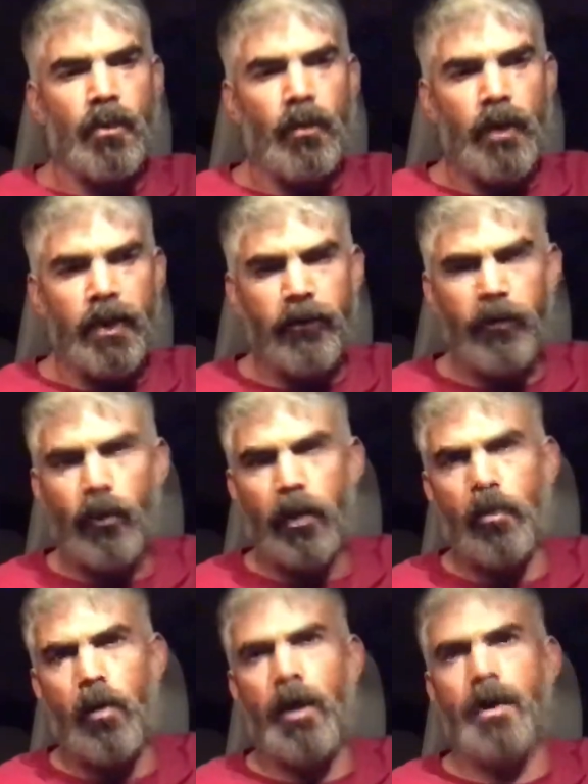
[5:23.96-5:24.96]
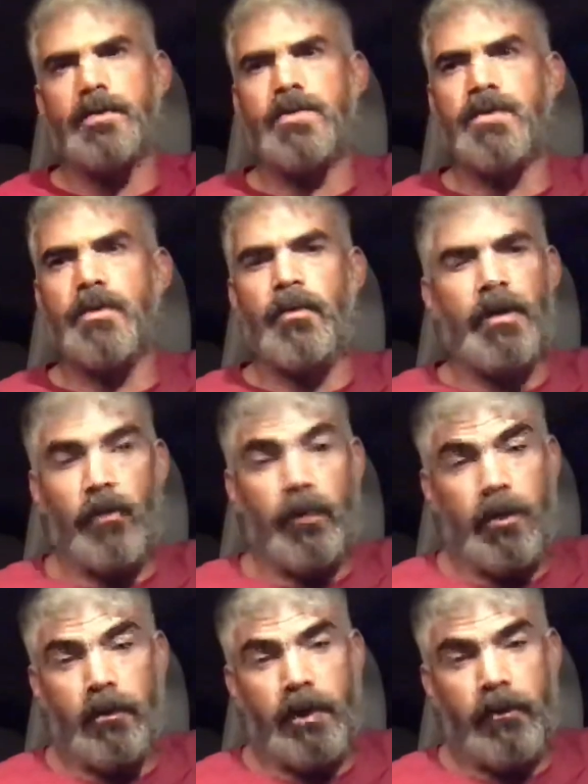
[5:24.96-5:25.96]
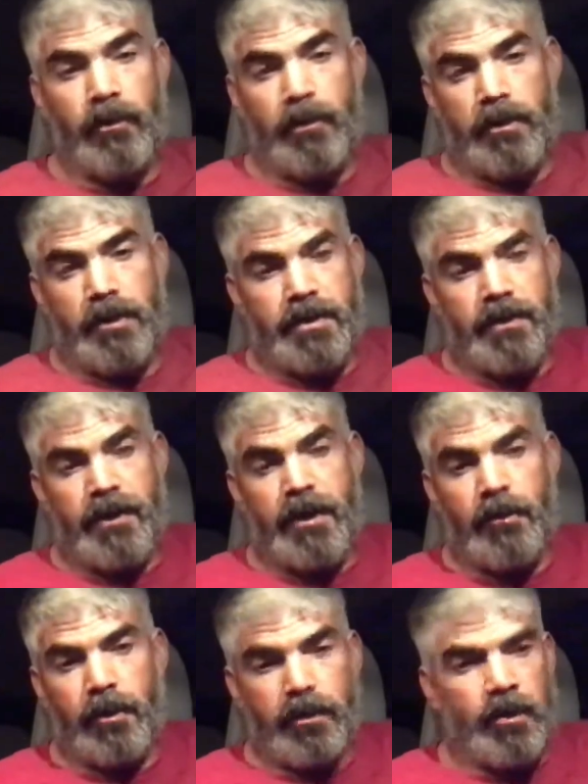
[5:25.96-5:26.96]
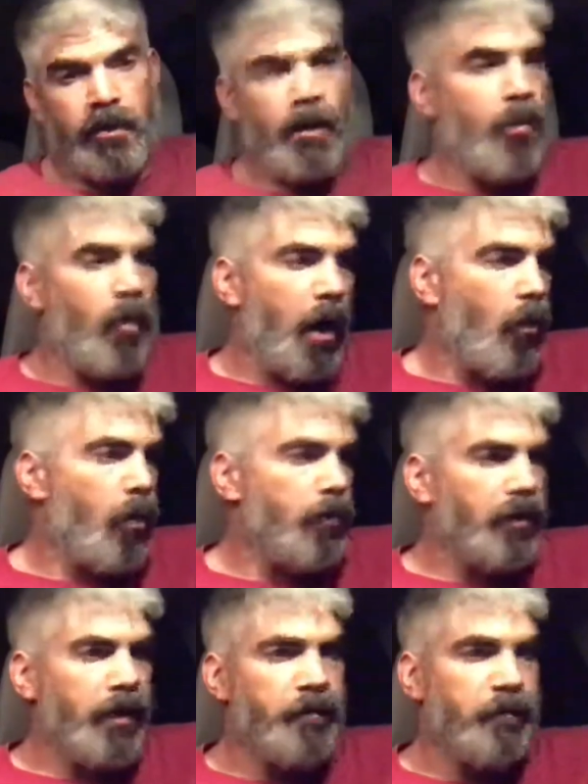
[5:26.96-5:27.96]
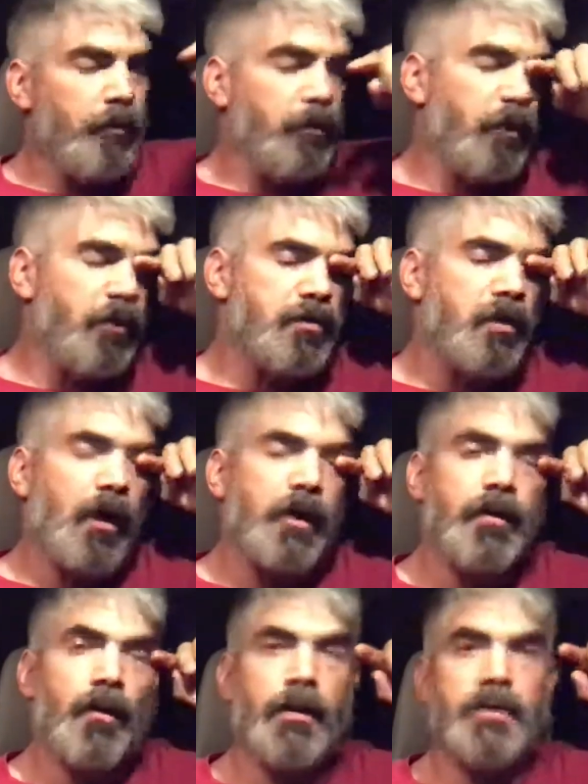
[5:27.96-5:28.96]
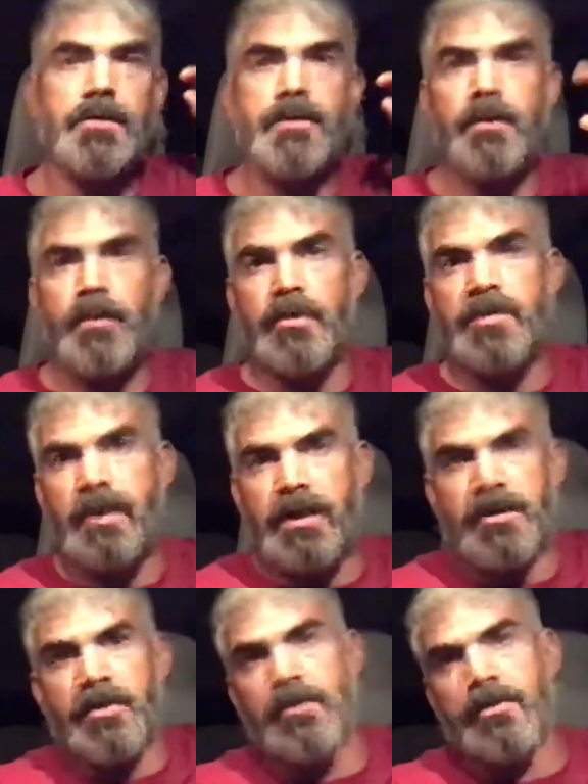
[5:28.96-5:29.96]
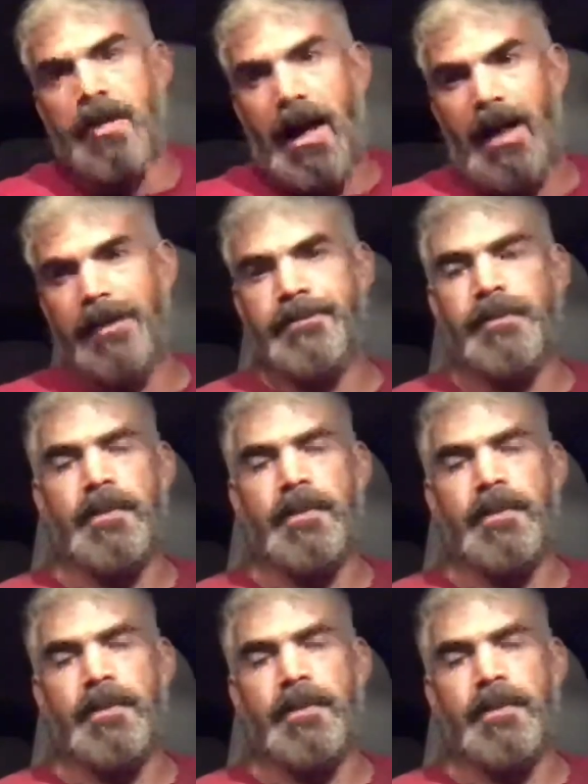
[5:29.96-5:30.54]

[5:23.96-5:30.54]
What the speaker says: whenever one wants, whenever it's available. You know, oh, I want to eat food. There's Dunkin' Donuts. There's this. There's that.